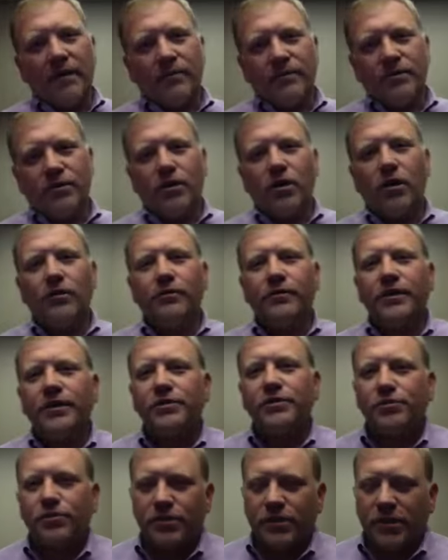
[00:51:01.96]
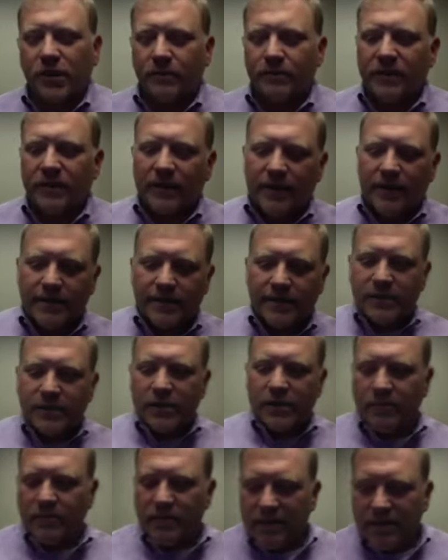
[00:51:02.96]
when you call their insurance company, ladies and
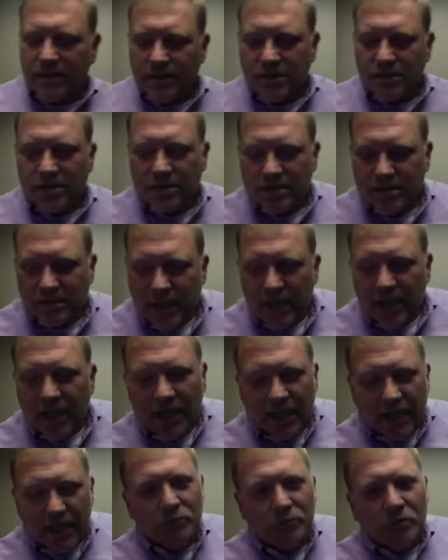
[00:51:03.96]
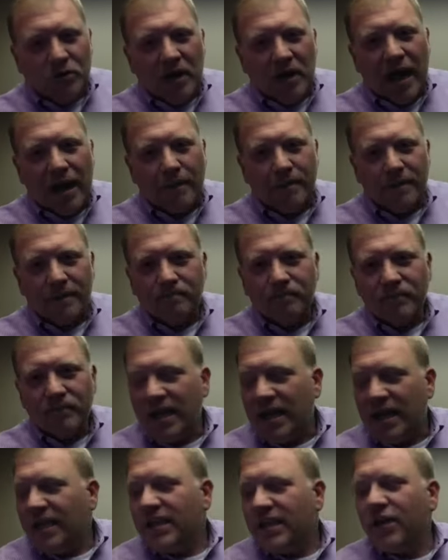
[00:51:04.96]
gentlemen. It will happen.
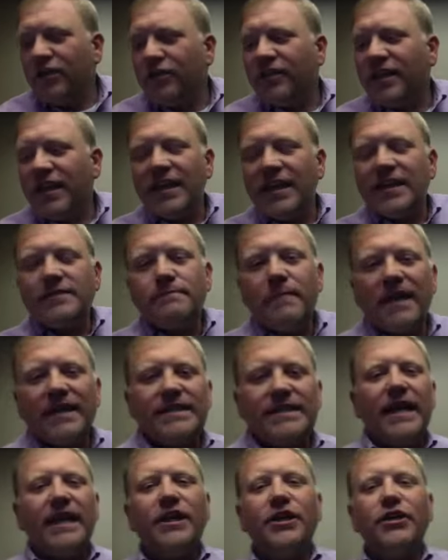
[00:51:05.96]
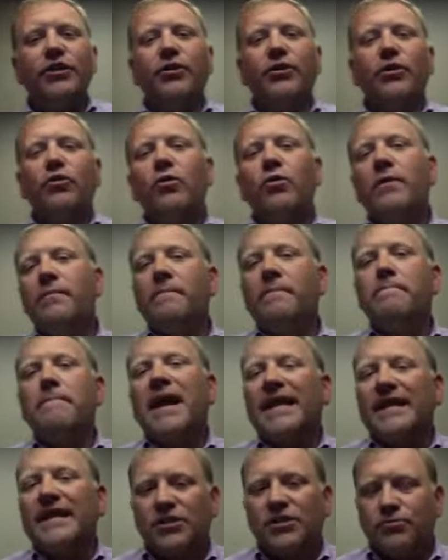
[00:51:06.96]
The other thing is maintaining your equipment
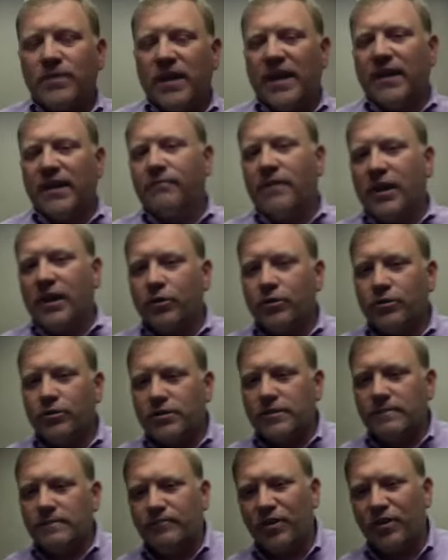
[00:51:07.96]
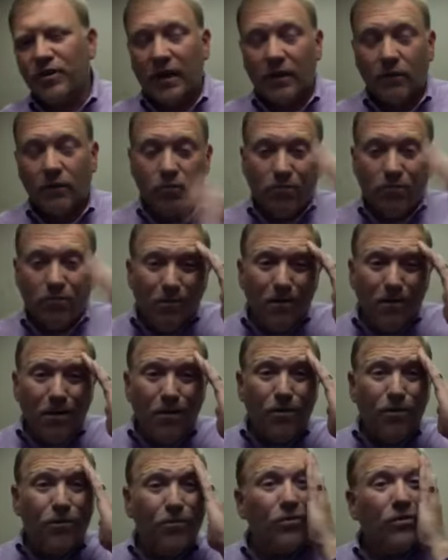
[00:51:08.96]
maintenance records. You're like,
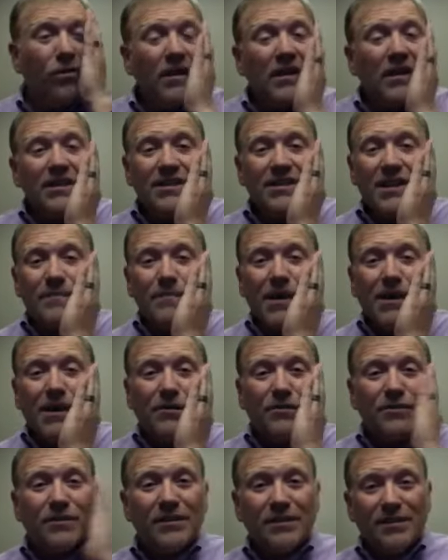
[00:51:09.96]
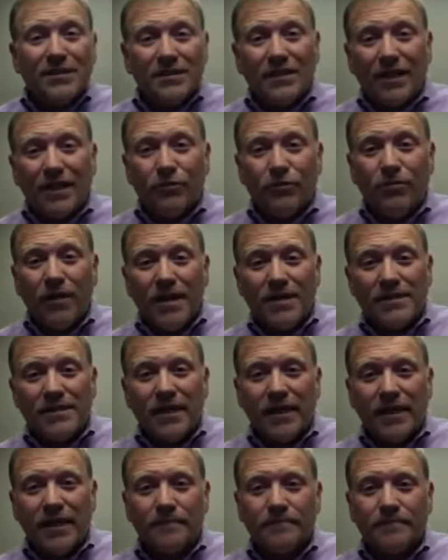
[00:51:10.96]
whoa, J. Michael, this is like
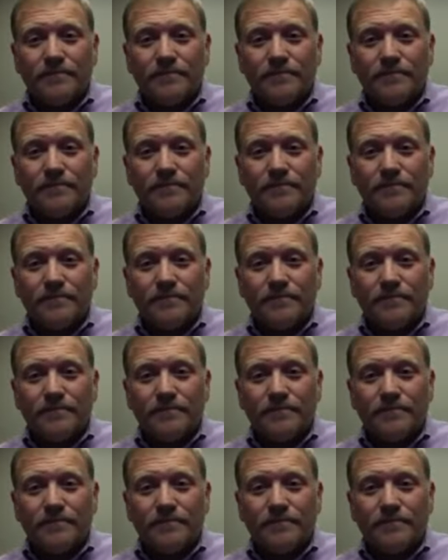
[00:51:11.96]
crazy,